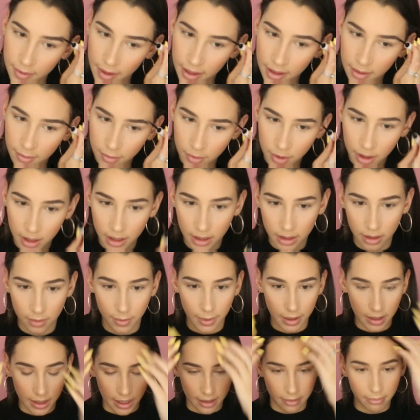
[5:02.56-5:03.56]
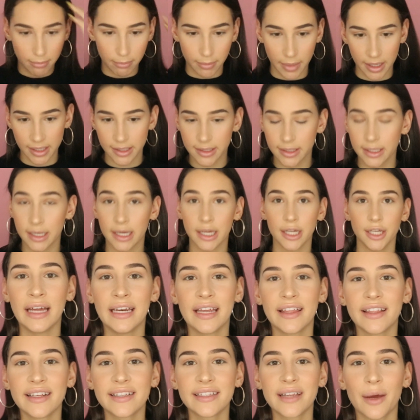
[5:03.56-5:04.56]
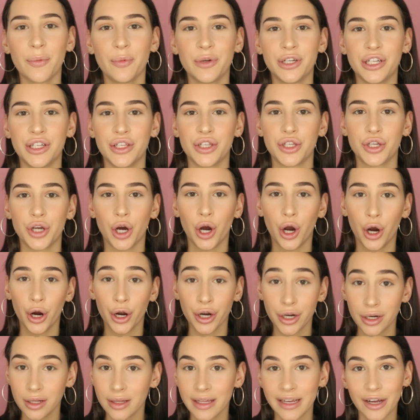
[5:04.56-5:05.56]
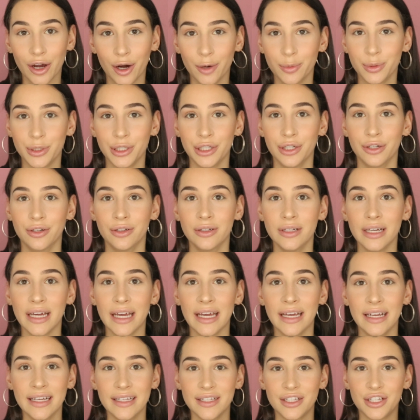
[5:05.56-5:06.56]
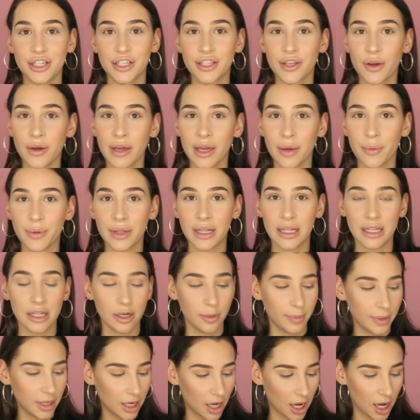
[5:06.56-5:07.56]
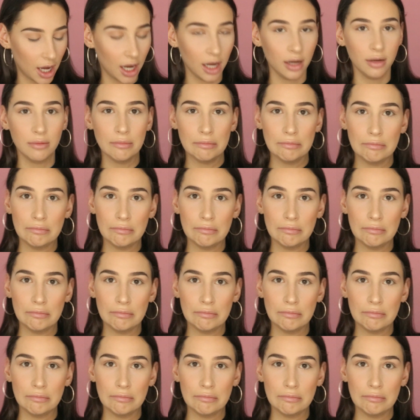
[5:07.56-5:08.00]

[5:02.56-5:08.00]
to make them look a little bit like messy. Another step, which is totally optional, is just going in with a little bit of